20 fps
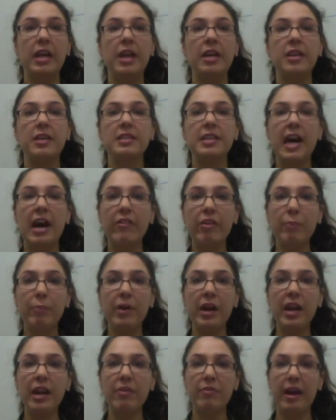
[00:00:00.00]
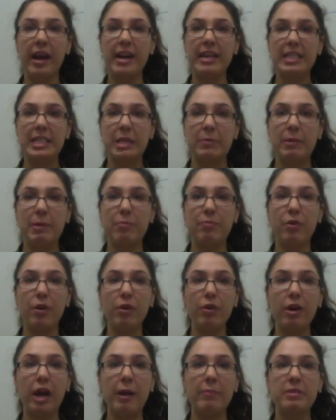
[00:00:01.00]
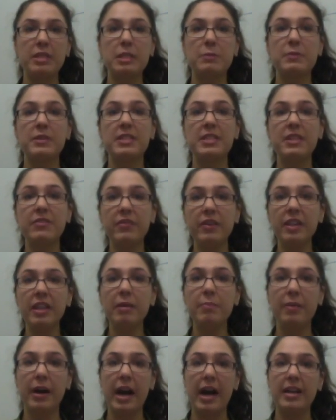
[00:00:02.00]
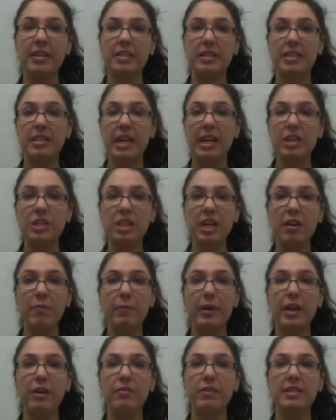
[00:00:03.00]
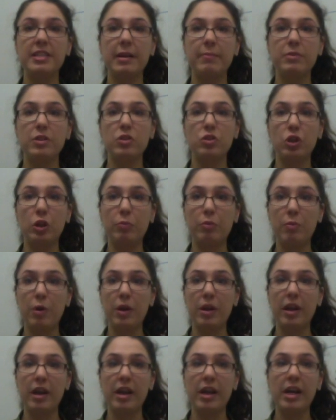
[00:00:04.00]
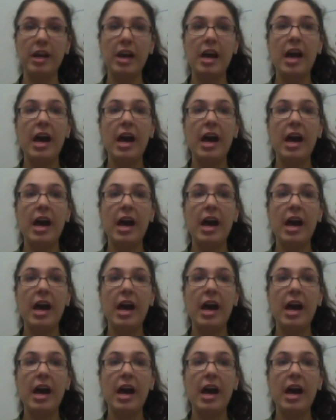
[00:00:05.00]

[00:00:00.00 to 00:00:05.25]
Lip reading: The TAL repeat arrays can be programmed to specifically bind to TGF-beta receptor 2 promoter,